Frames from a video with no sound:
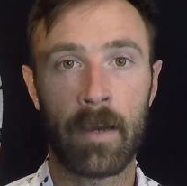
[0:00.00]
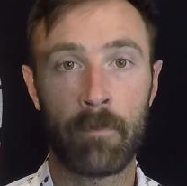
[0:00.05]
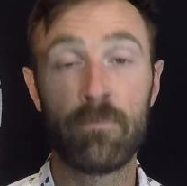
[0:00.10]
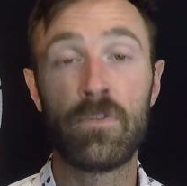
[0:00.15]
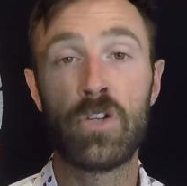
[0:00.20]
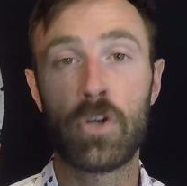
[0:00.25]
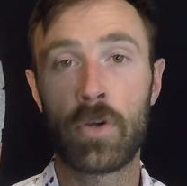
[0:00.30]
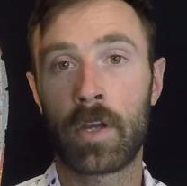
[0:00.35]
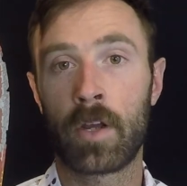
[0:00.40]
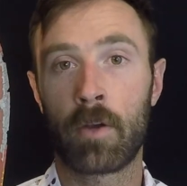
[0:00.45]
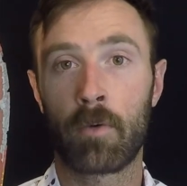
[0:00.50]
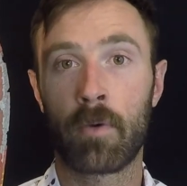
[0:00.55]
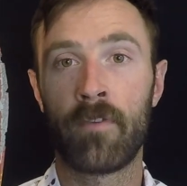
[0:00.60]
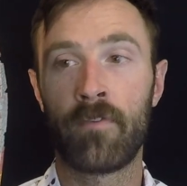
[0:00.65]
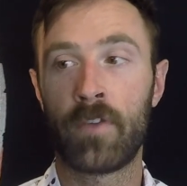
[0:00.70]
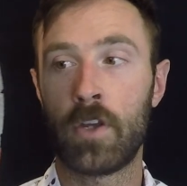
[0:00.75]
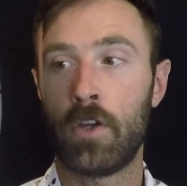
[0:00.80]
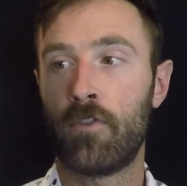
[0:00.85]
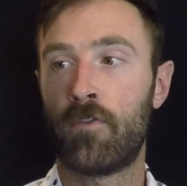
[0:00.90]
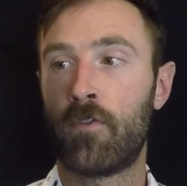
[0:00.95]
doing a
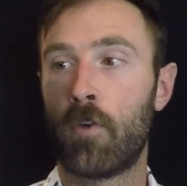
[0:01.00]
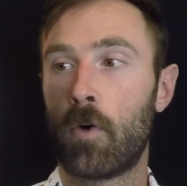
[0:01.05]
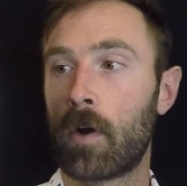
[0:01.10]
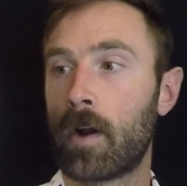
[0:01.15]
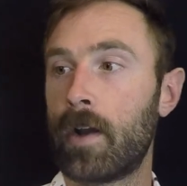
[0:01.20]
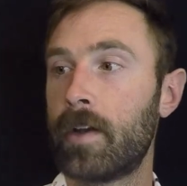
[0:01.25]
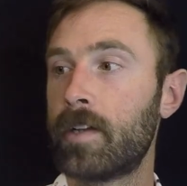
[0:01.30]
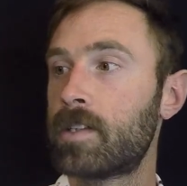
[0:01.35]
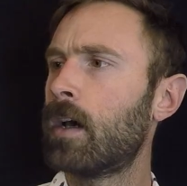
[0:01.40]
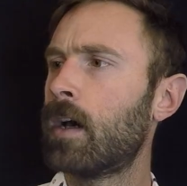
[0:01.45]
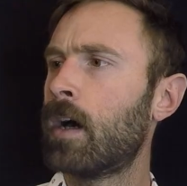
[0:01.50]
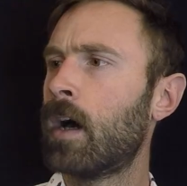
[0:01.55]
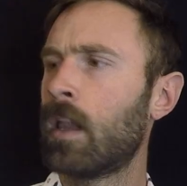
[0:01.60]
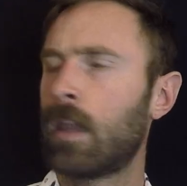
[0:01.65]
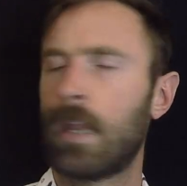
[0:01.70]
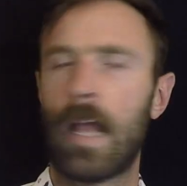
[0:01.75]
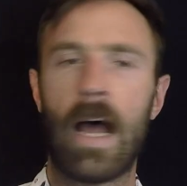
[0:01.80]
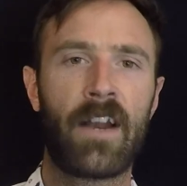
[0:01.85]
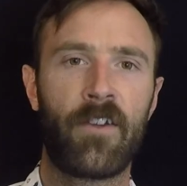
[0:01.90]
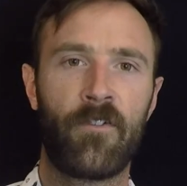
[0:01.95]
review for it. A
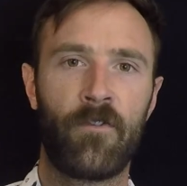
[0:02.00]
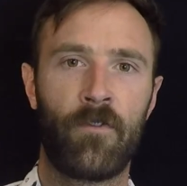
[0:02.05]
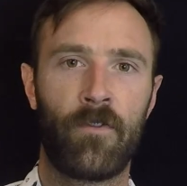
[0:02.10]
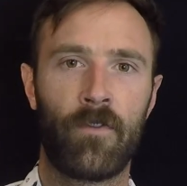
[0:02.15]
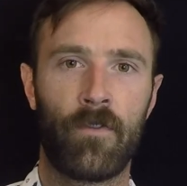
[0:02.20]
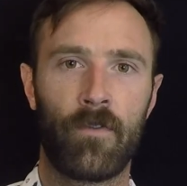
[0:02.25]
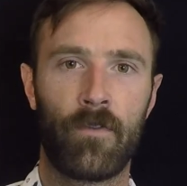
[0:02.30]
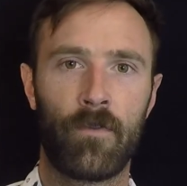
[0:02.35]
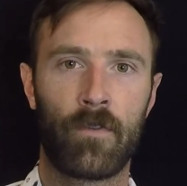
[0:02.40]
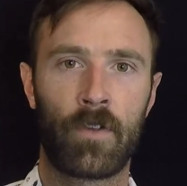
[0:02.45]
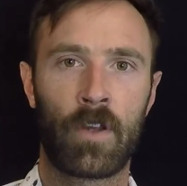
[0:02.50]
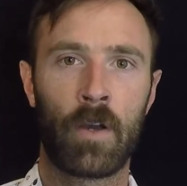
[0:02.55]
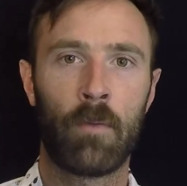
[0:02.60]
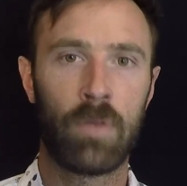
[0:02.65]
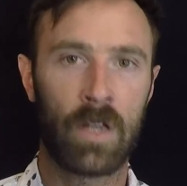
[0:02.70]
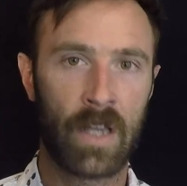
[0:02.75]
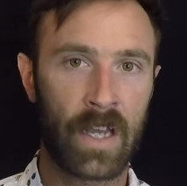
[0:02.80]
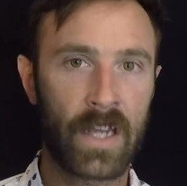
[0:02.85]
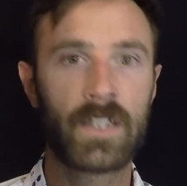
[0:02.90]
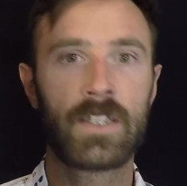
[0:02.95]
lot of
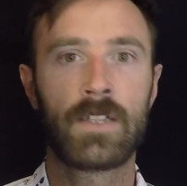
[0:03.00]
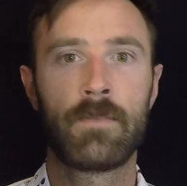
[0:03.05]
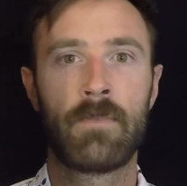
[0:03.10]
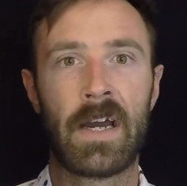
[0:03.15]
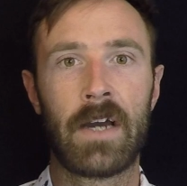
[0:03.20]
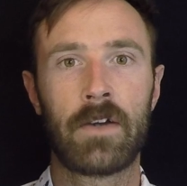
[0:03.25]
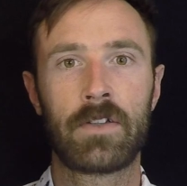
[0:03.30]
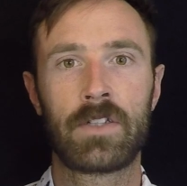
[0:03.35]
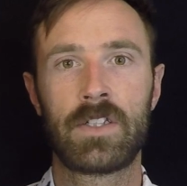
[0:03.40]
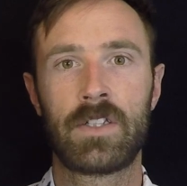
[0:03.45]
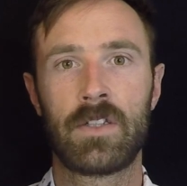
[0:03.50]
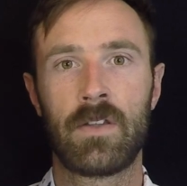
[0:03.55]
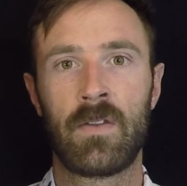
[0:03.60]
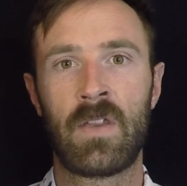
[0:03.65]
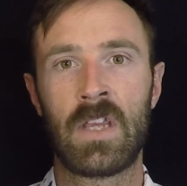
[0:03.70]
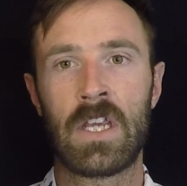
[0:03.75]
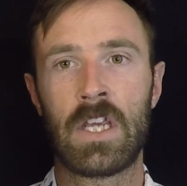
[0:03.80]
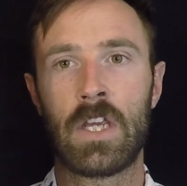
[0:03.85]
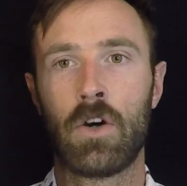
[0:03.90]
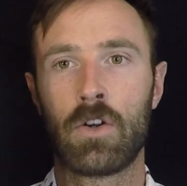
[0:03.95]
complaints about
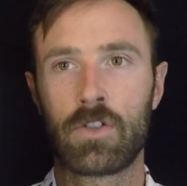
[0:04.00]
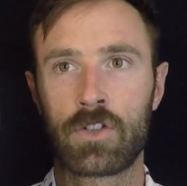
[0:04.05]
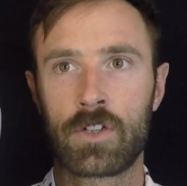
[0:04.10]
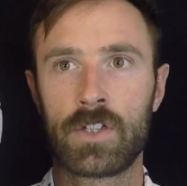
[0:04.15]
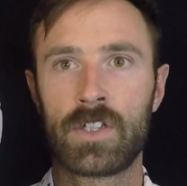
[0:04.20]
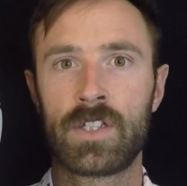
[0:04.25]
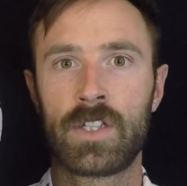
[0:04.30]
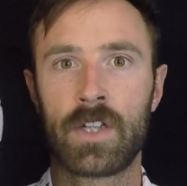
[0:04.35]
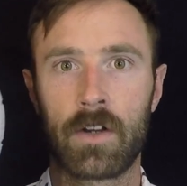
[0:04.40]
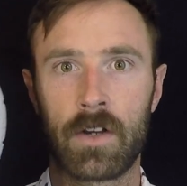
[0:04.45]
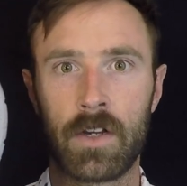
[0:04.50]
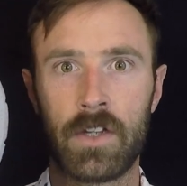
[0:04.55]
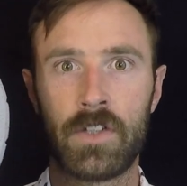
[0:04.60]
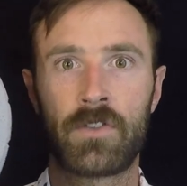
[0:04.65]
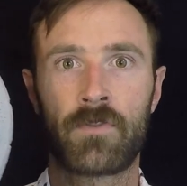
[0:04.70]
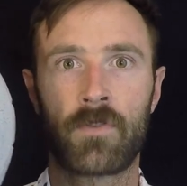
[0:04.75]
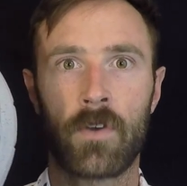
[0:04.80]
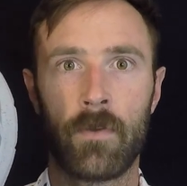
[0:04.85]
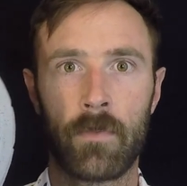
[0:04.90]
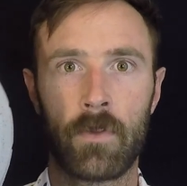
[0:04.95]
the Ultra
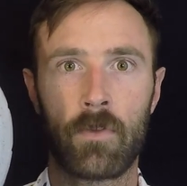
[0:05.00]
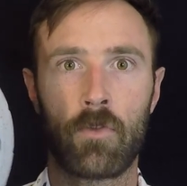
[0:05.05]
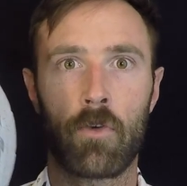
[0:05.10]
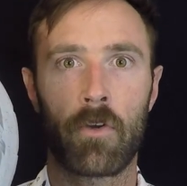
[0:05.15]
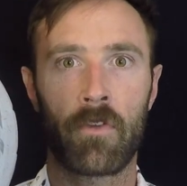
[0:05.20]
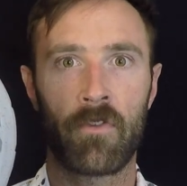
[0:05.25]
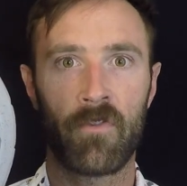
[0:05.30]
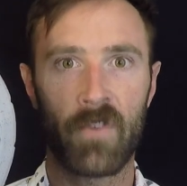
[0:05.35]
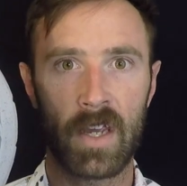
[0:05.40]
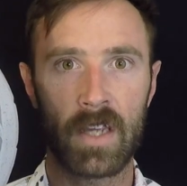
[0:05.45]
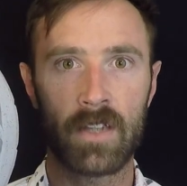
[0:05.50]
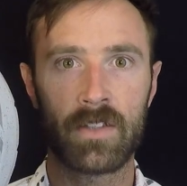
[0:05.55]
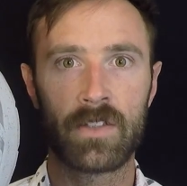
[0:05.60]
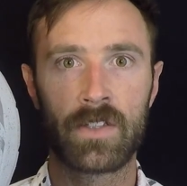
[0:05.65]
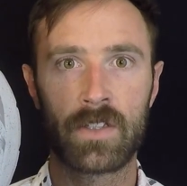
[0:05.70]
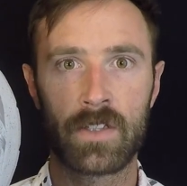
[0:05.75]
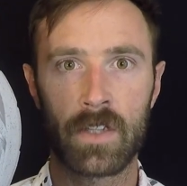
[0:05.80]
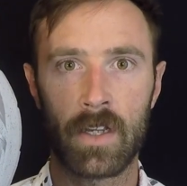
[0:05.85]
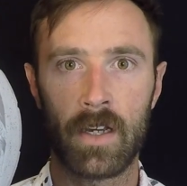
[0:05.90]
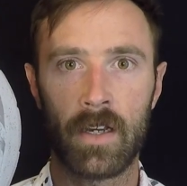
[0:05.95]
series from the North
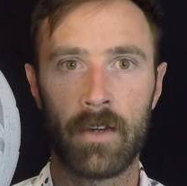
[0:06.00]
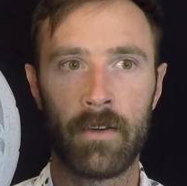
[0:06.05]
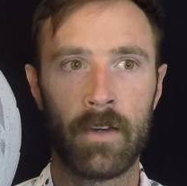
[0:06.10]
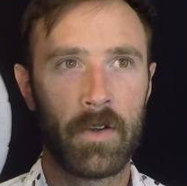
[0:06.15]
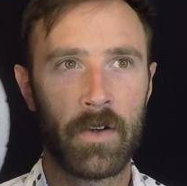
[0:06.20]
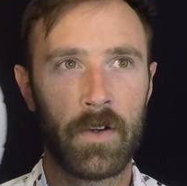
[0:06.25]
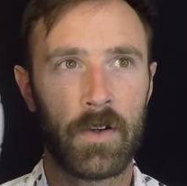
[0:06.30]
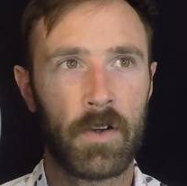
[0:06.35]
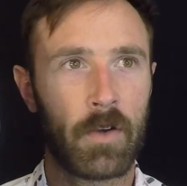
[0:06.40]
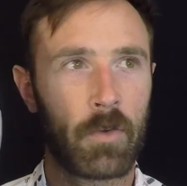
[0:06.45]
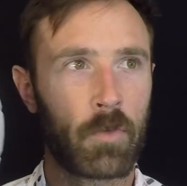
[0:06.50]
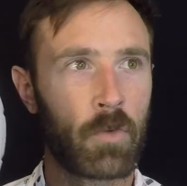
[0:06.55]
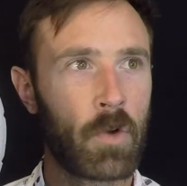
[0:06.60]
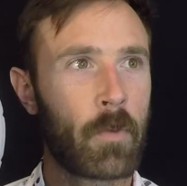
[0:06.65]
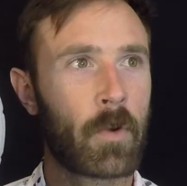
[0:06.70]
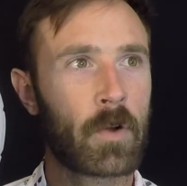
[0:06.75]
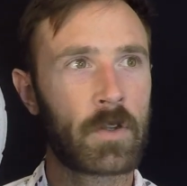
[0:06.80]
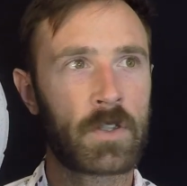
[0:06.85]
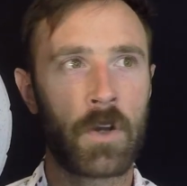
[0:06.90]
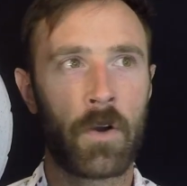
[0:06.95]
Face.
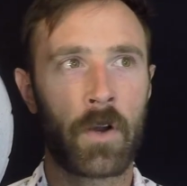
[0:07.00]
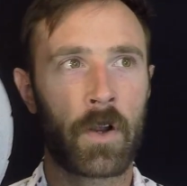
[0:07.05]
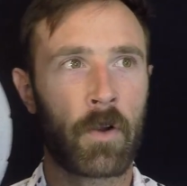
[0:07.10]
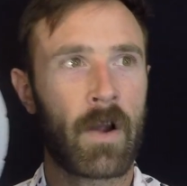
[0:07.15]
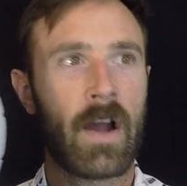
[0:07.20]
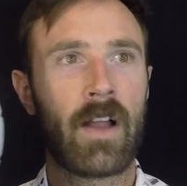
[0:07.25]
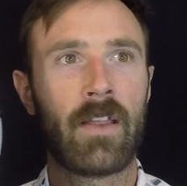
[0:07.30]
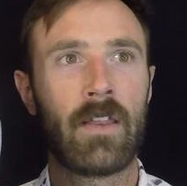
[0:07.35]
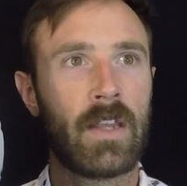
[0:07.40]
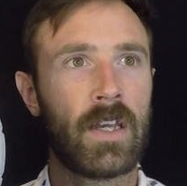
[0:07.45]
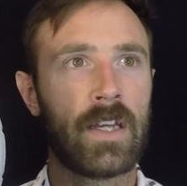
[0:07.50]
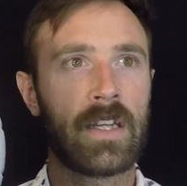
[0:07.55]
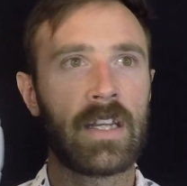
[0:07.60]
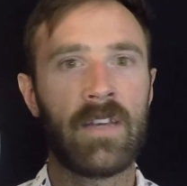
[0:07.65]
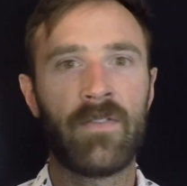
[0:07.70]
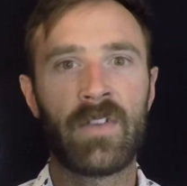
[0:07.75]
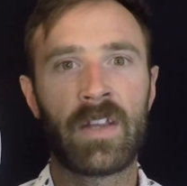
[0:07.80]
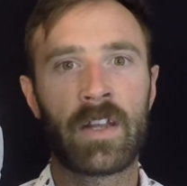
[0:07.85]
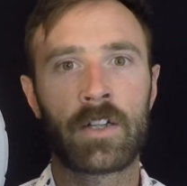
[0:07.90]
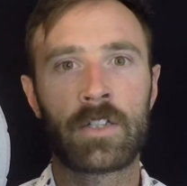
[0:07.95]
Rumors going around that
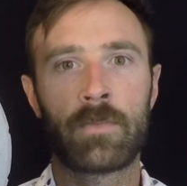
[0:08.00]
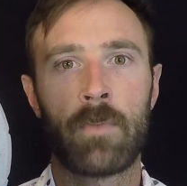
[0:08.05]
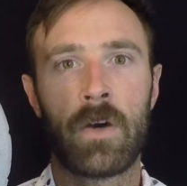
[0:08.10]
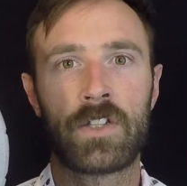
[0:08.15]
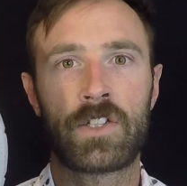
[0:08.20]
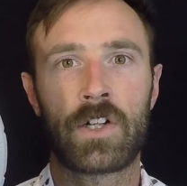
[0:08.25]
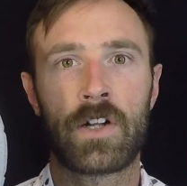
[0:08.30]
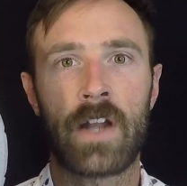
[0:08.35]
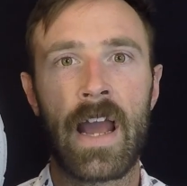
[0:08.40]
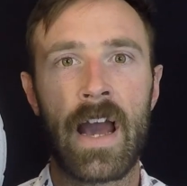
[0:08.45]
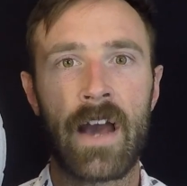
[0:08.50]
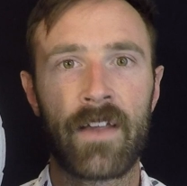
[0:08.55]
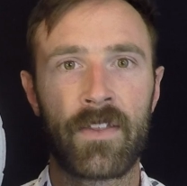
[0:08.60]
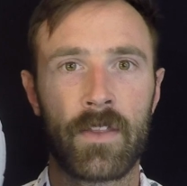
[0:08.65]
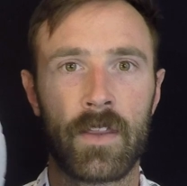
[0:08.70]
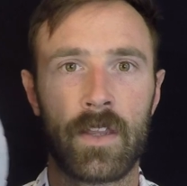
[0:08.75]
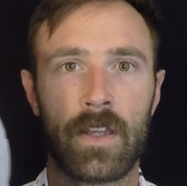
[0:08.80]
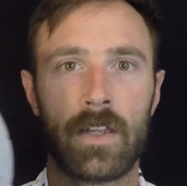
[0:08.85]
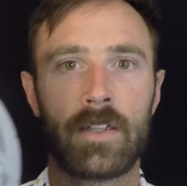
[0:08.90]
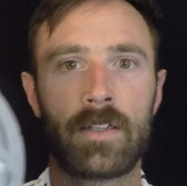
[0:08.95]
even their sponsored
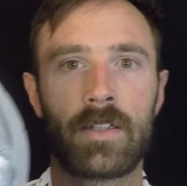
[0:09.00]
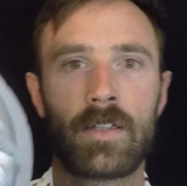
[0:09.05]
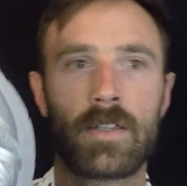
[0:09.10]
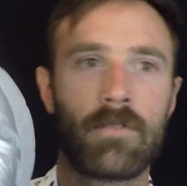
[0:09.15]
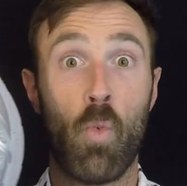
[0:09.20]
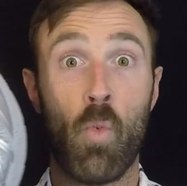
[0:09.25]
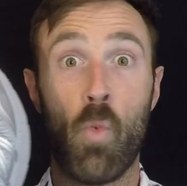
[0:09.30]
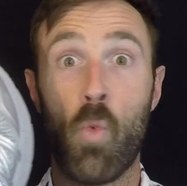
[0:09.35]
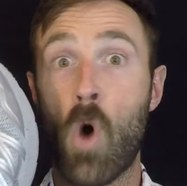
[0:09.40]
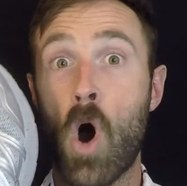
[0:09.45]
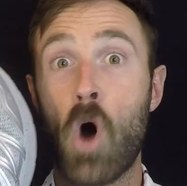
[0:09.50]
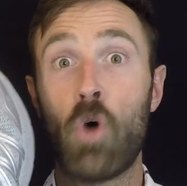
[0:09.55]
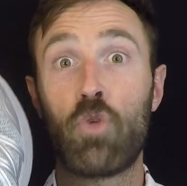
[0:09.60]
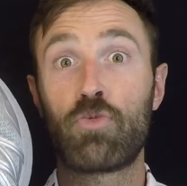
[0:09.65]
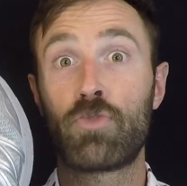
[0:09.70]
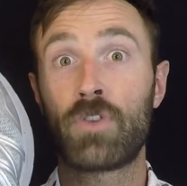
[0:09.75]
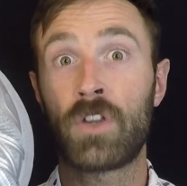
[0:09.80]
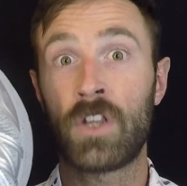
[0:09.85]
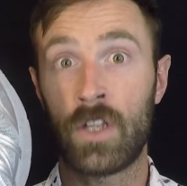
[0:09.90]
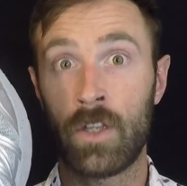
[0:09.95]
athletes
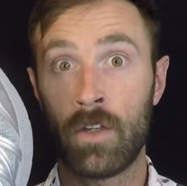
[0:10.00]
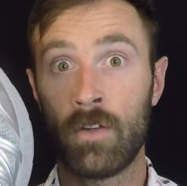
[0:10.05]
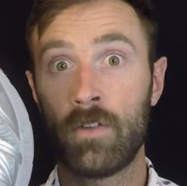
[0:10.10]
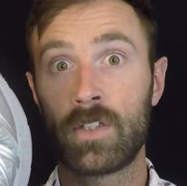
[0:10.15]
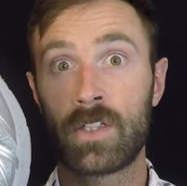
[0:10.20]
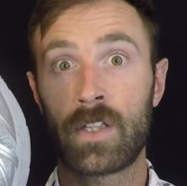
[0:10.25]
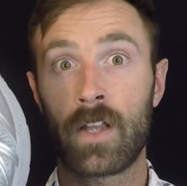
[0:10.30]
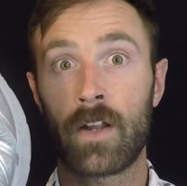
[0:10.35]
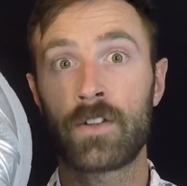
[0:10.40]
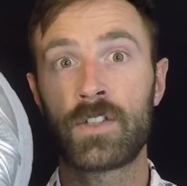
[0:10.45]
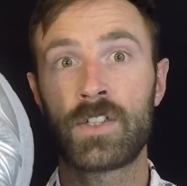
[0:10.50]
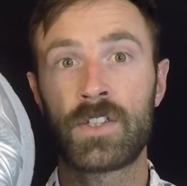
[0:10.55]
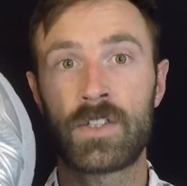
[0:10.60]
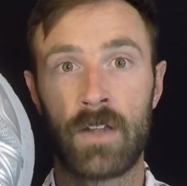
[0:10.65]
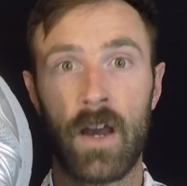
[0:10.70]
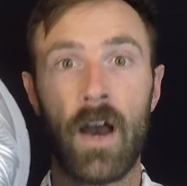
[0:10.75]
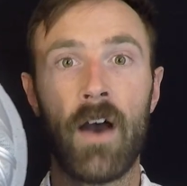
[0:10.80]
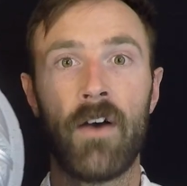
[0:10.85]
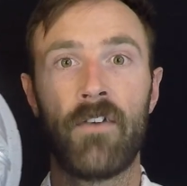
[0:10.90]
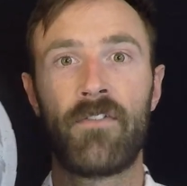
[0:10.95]
won't use their
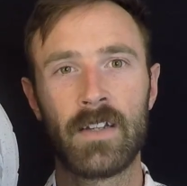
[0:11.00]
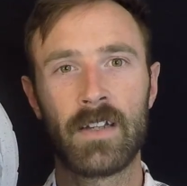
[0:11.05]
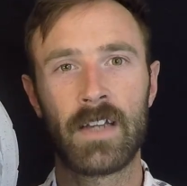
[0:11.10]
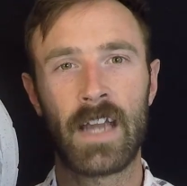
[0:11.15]
stuff.